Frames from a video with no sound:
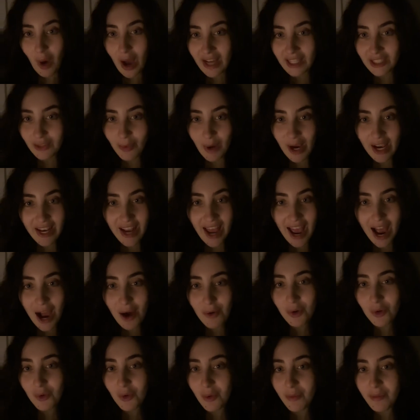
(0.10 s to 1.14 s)
Dwight
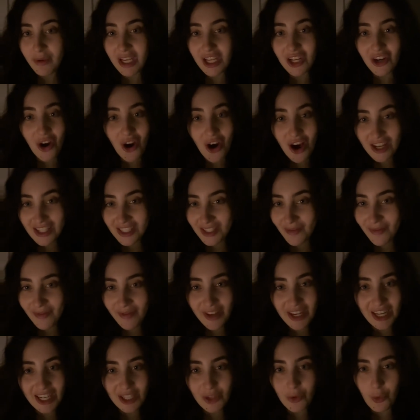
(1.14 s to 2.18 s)
Howard would be an awesome
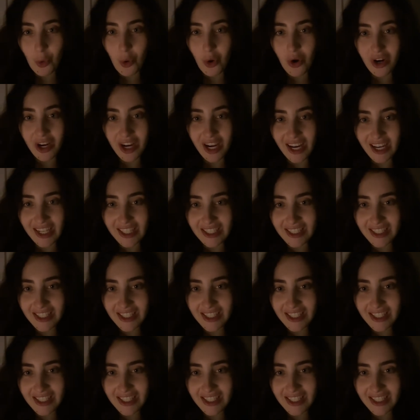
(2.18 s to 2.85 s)
fit on the Warriors.